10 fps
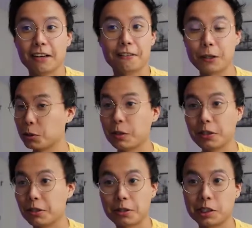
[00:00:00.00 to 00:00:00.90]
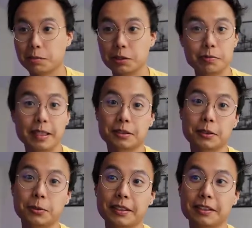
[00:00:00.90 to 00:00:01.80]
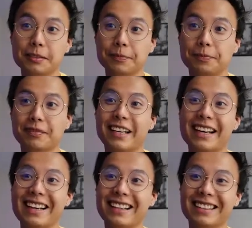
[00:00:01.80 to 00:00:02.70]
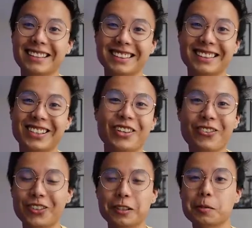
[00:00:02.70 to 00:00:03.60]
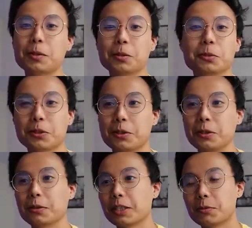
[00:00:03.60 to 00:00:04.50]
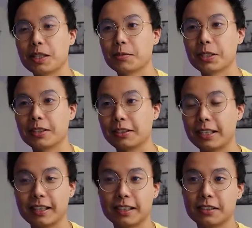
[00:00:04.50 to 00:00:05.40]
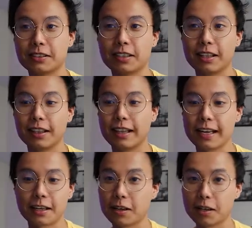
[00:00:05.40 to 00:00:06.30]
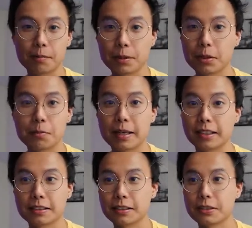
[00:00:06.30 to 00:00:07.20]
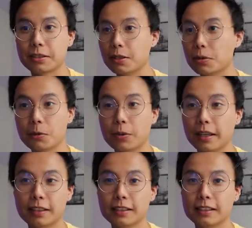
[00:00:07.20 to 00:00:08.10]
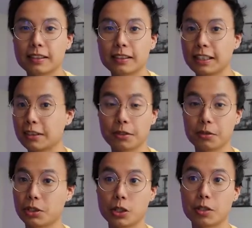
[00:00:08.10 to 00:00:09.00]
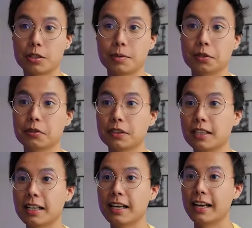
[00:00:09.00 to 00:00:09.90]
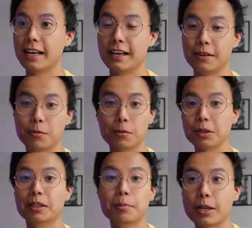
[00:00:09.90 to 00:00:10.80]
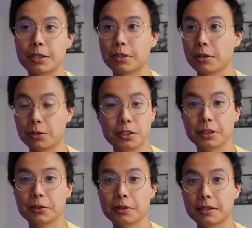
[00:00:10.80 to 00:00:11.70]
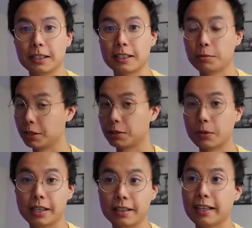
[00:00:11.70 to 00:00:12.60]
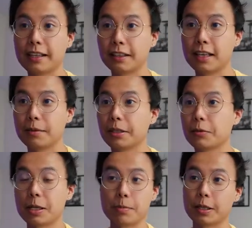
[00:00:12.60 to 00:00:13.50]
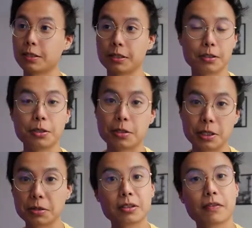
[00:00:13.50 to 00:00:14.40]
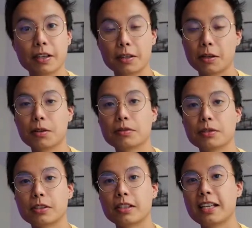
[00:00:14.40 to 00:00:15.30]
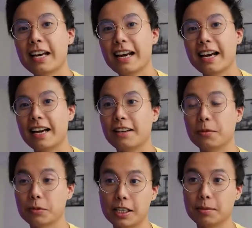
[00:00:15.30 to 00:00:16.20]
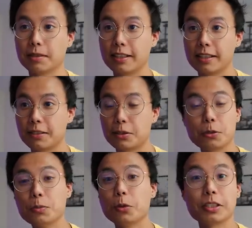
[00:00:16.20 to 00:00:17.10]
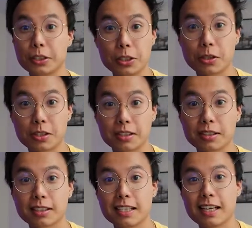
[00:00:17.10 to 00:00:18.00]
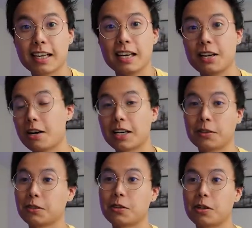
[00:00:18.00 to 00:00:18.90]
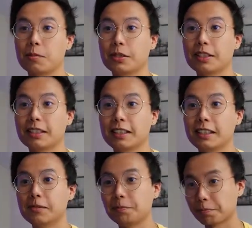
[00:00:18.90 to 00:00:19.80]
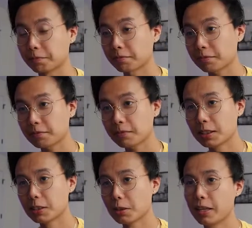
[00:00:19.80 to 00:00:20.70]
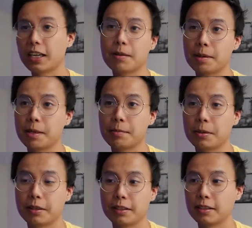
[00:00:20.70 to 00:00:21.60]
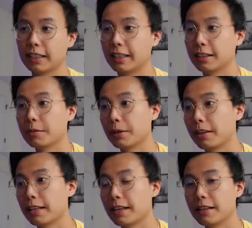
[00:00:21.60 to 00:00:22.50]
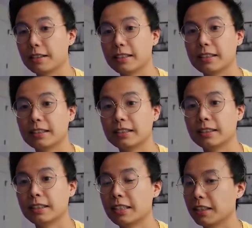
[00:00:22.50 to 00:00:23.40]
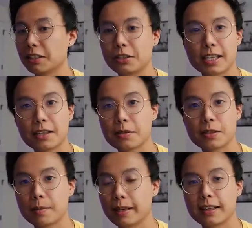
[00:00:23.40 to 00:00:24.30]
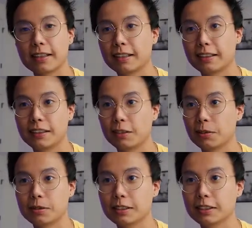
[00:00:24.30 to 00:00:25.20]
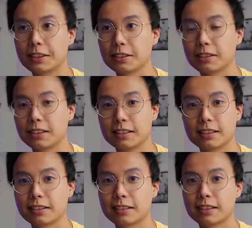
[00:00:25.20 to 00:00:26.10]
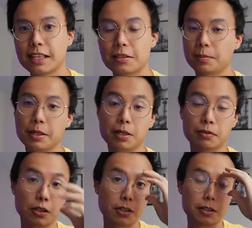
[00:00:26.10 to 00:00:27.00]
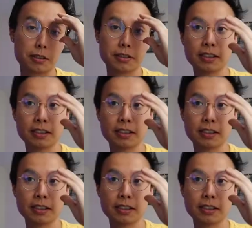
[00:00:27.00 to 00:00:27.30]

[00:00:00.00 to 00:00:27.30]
First one of the charge move basically wins, and Stunfisk pulls through. That's why I'm telling you guys, that combo makes it so quick to get to those charge moves and really pressure those shields, which is what I did endgame here, where I pressured 2 shields off that Gardevoir and then was able to hit 2 more discharges and knock out the Skarmory. So great game by my opponent there again with that. These shadows in the back, they're really just catching me off guard.